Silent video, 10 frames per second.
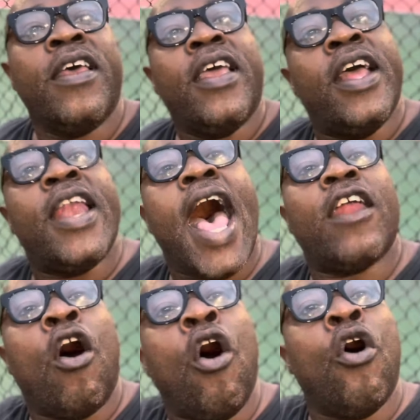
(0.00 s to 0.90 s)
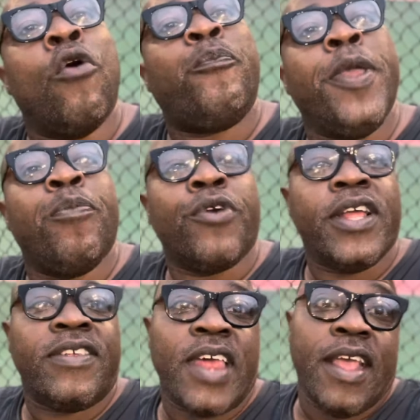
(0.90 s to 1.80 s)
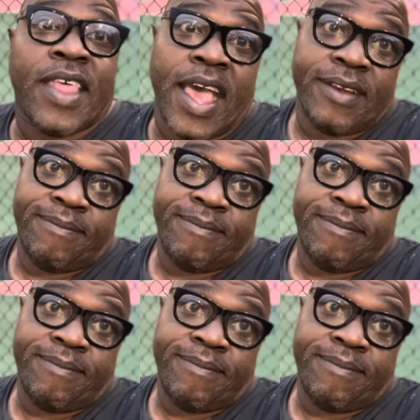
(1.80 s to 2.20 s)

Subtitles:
And not all people can say that.